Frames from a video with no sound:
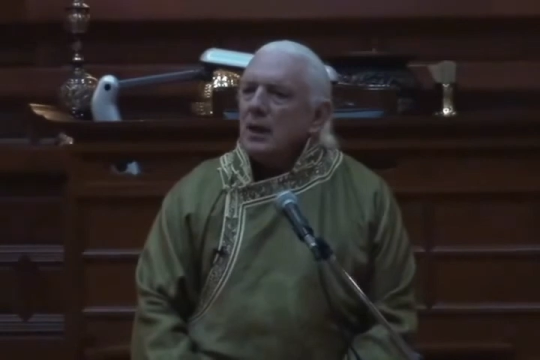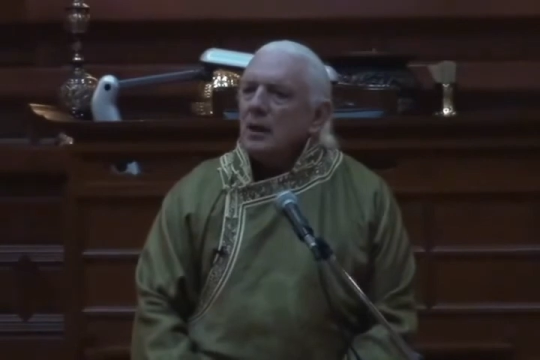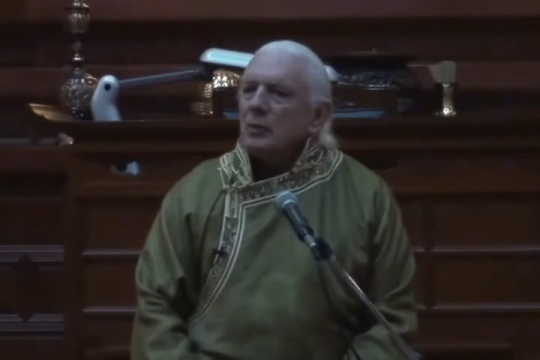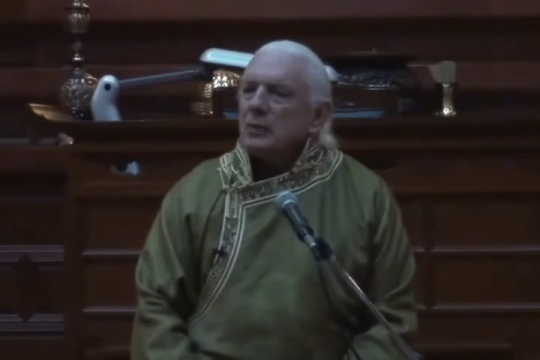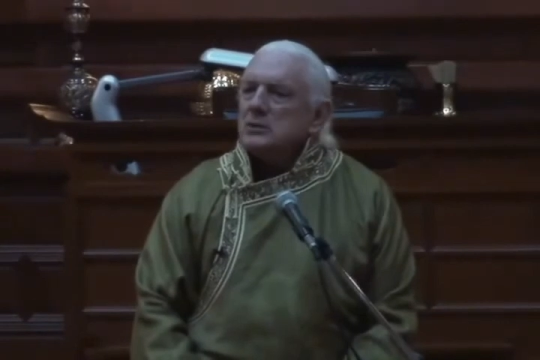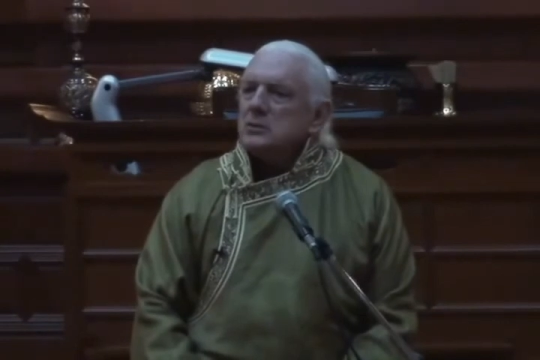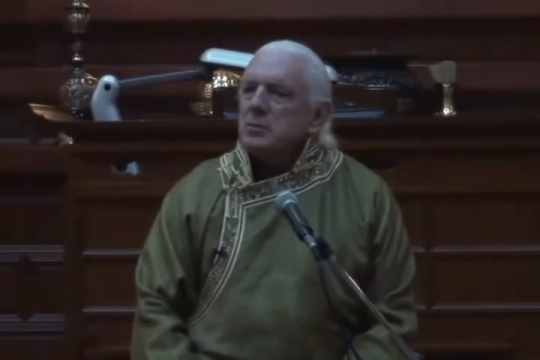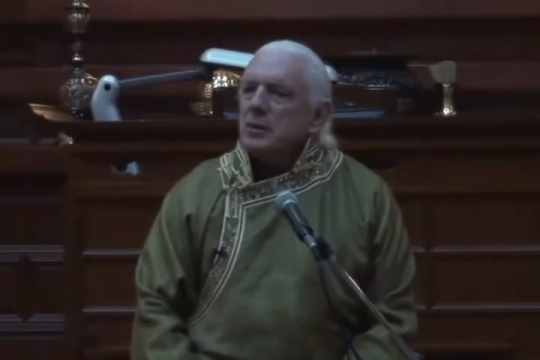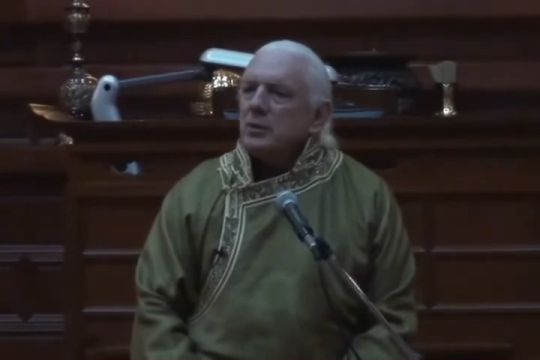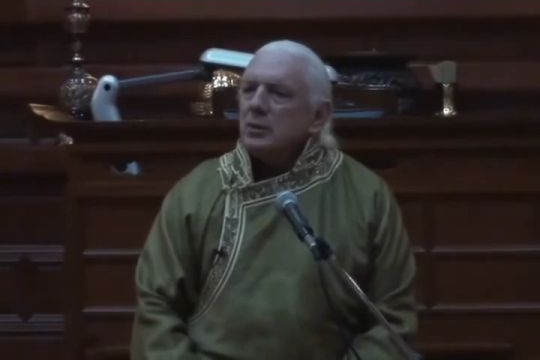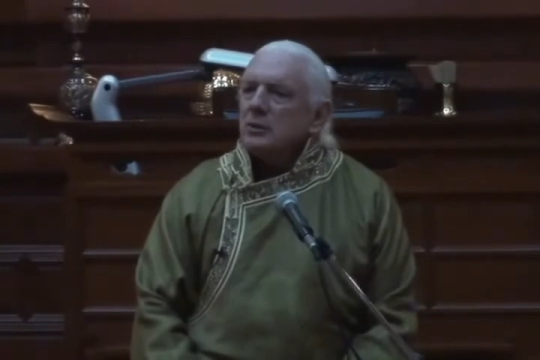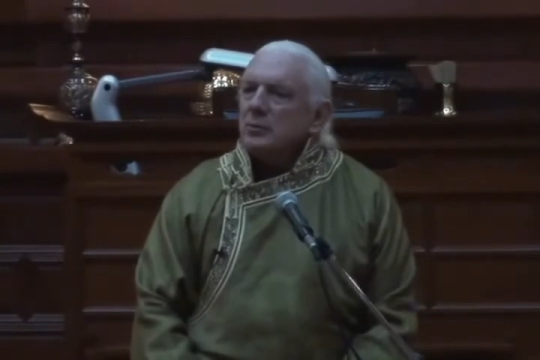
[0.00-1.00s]
and one's
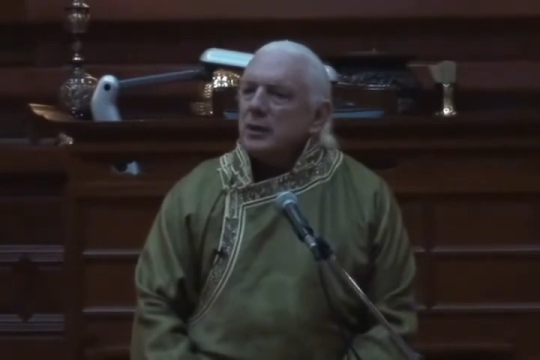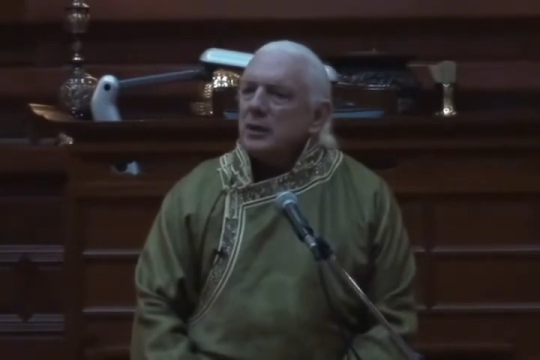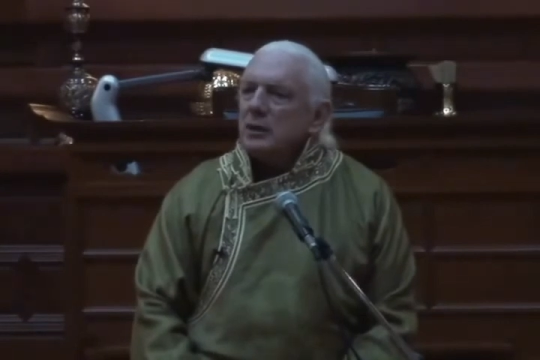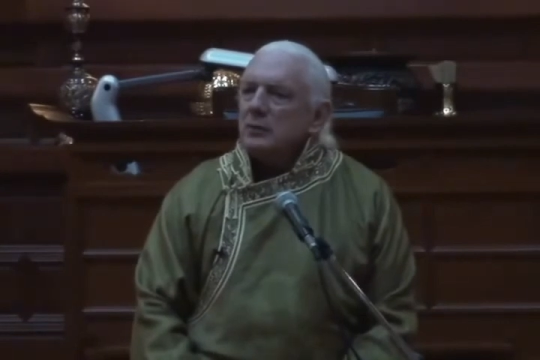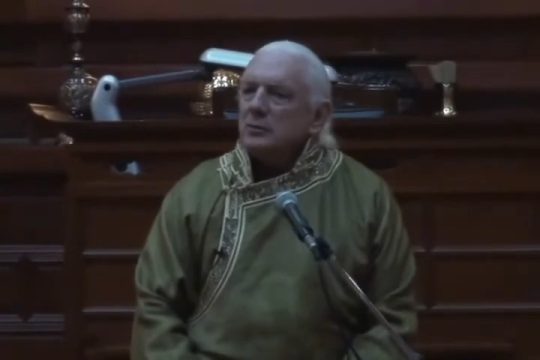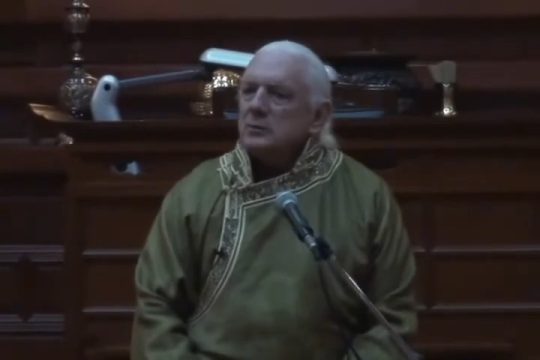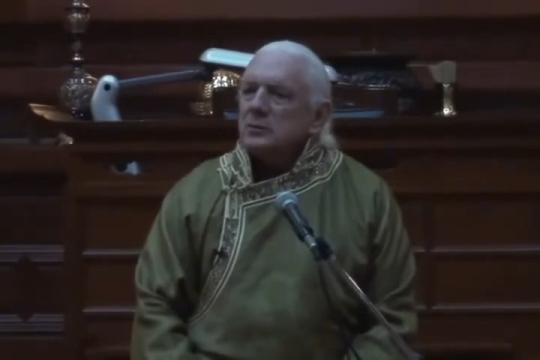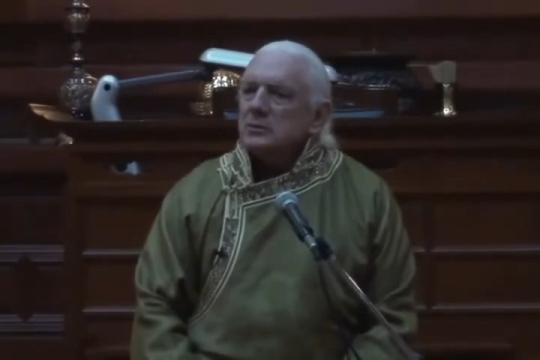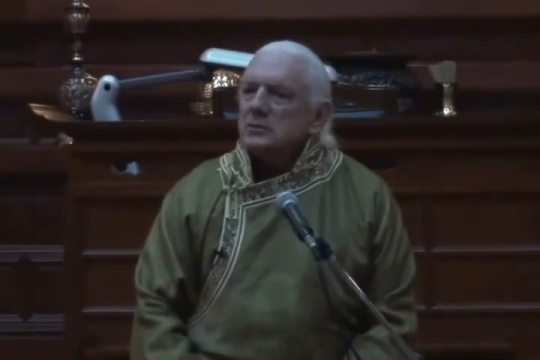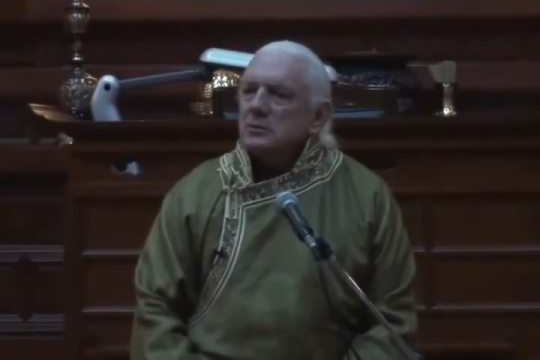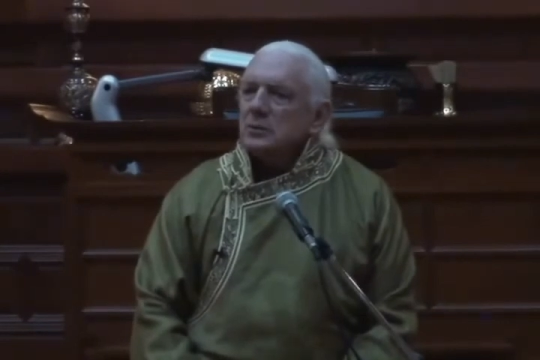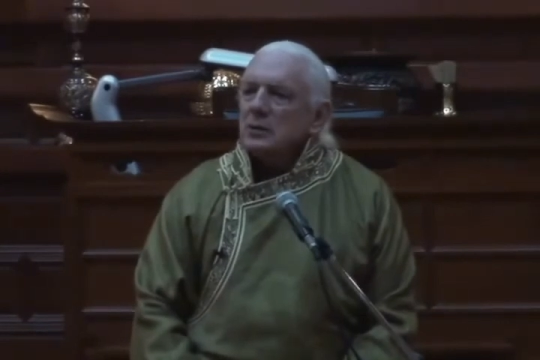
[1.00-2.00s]
spirit
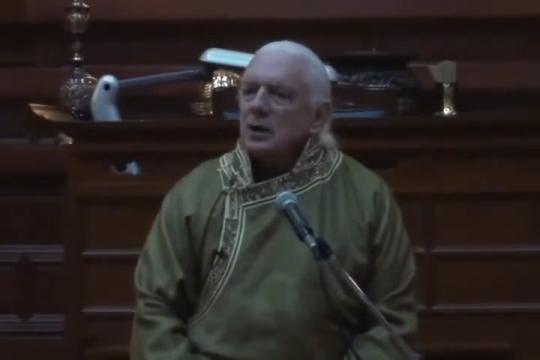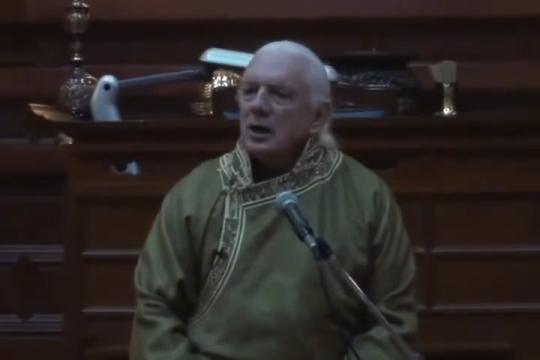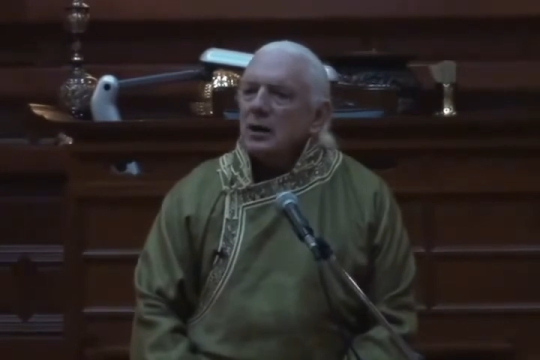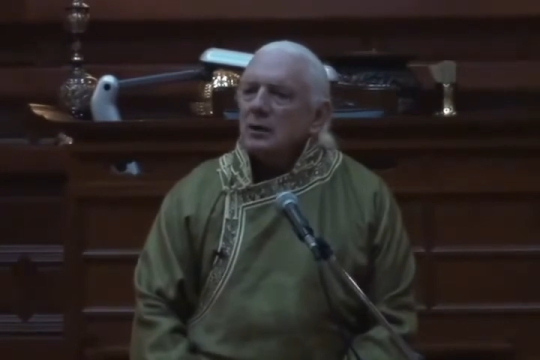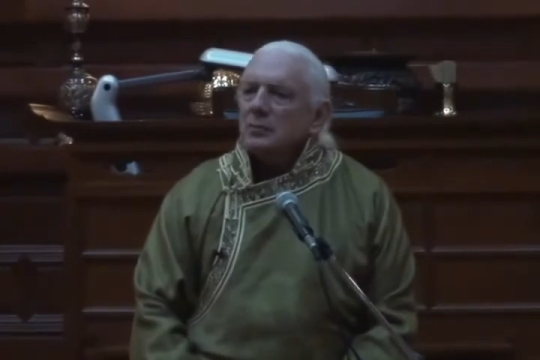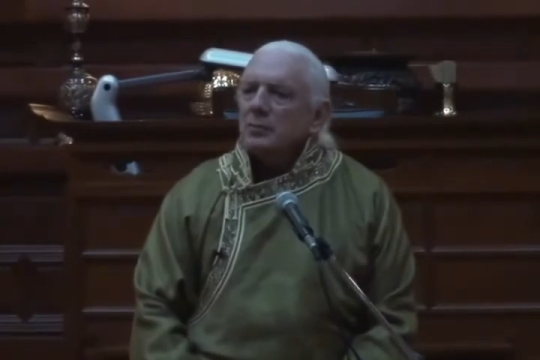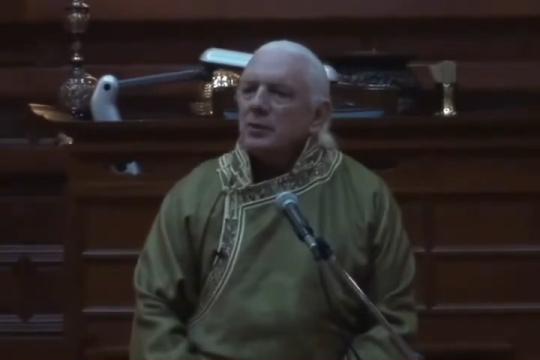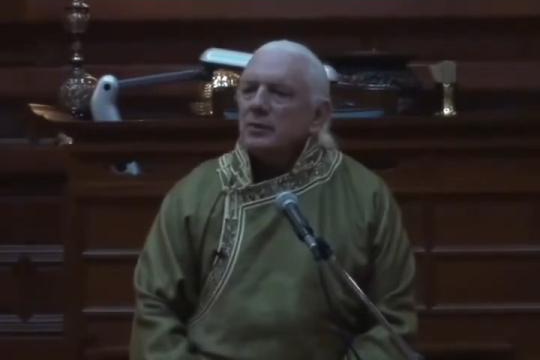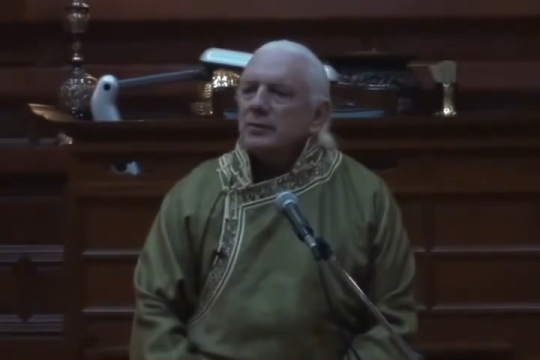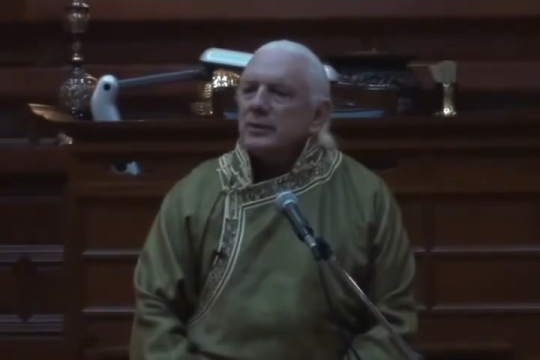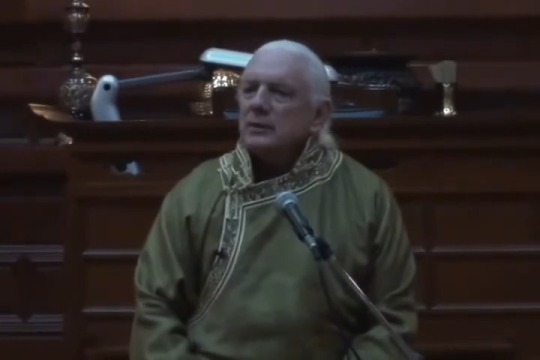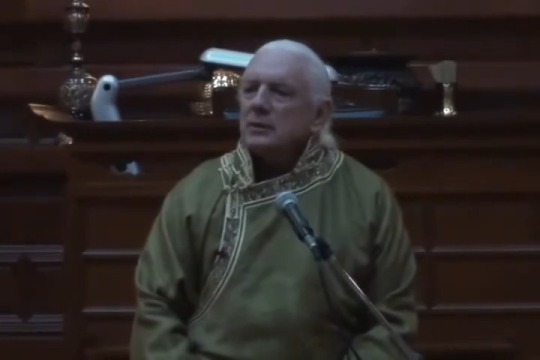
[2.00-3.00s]
becomes
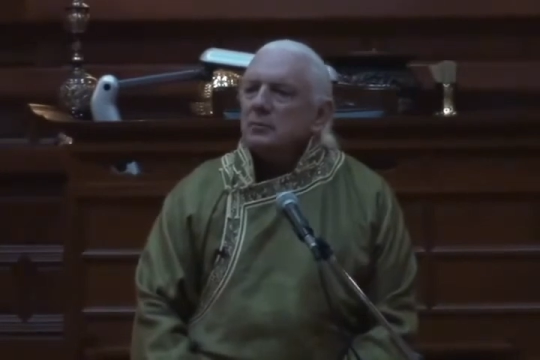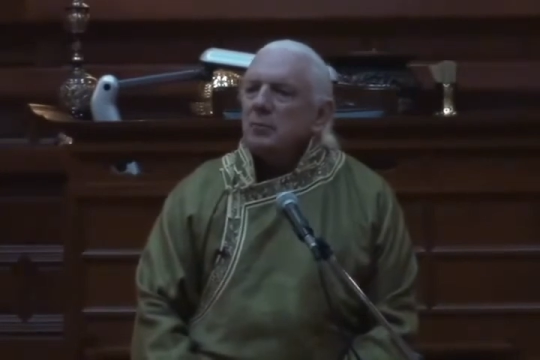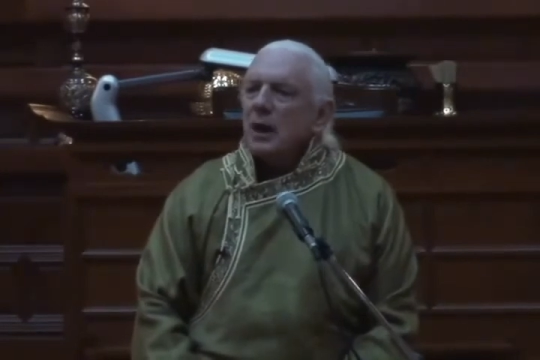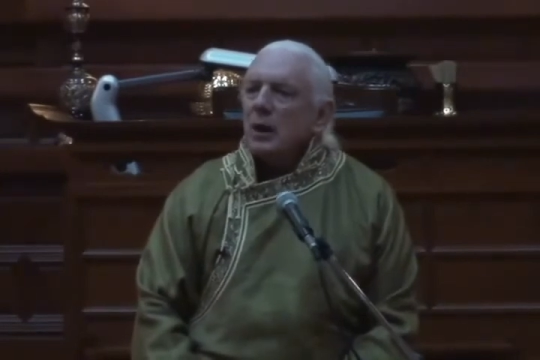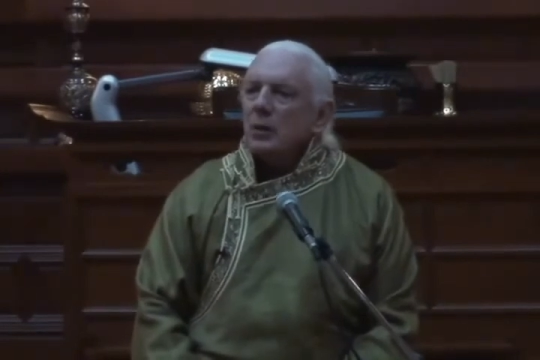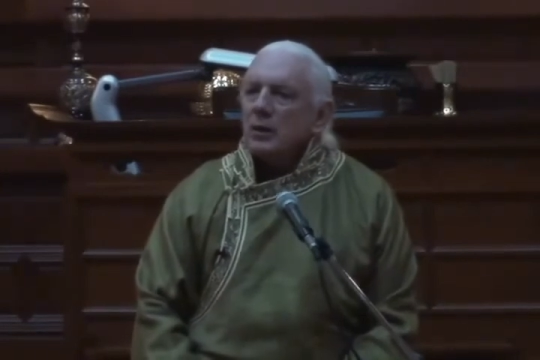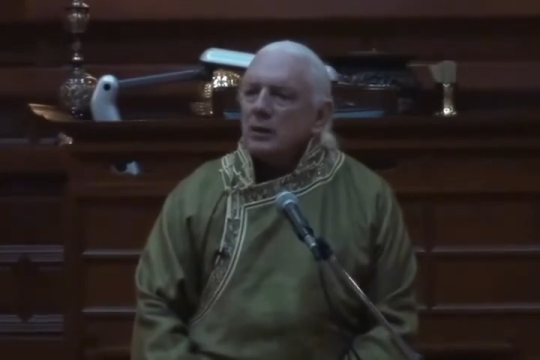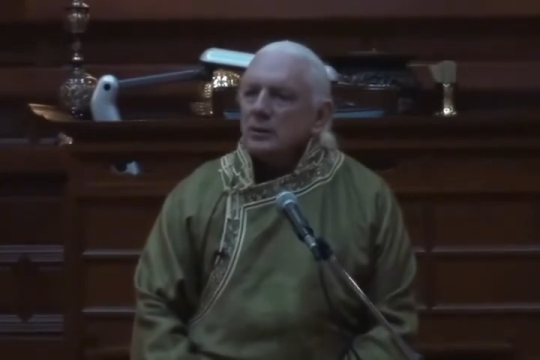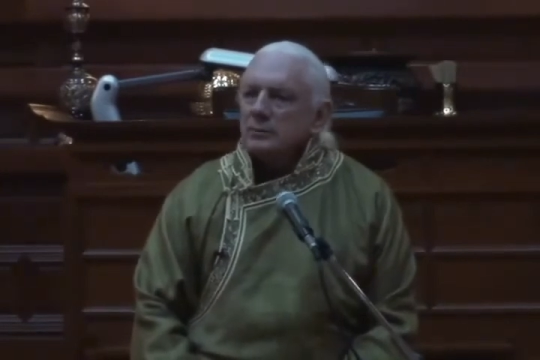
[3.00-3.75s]
perfect in power.